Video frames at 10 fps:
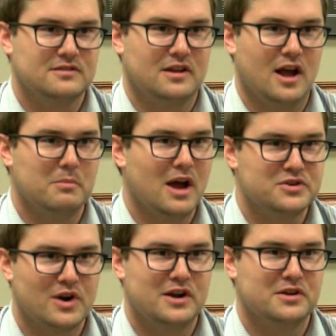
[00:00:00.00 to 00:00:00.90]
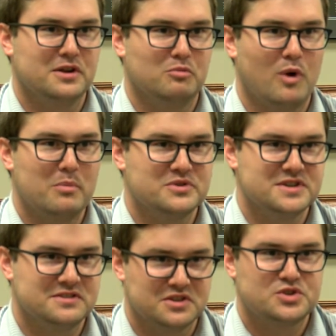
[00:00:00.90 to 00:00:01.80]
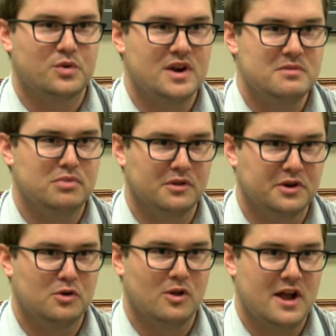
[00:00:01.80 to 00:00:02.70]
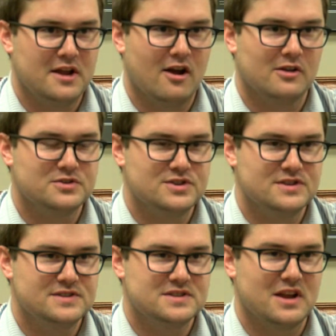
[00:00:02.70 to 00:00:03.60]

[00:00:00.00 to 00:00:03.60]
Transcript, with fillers: I'm not trying to represent extreme political ideologies.